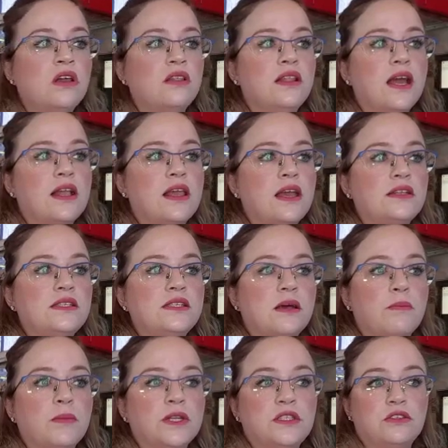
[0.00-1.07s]
that gets
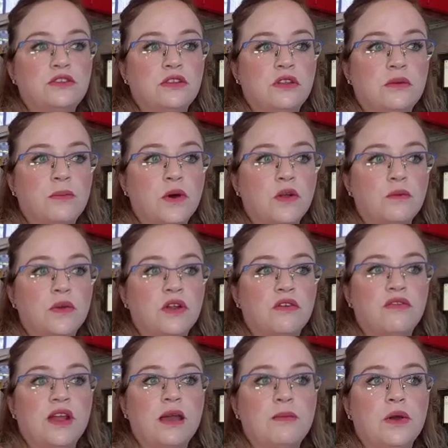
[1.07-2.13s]
submitted to the Department
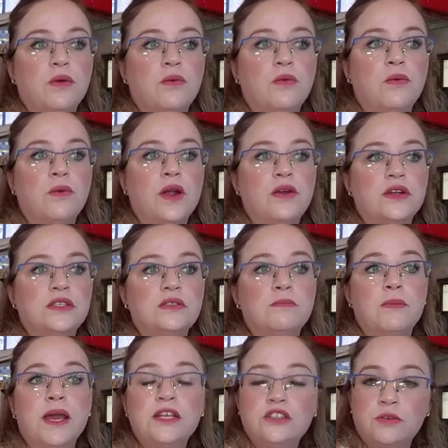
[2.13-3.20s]
of Labor, where it's
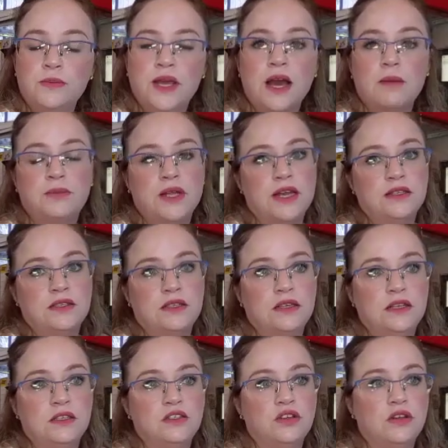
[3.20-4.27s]
meant to be updated
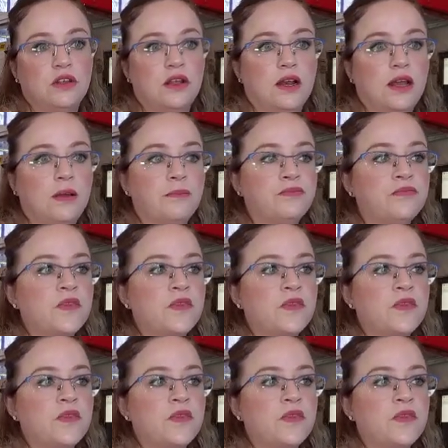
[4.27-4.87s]
internally.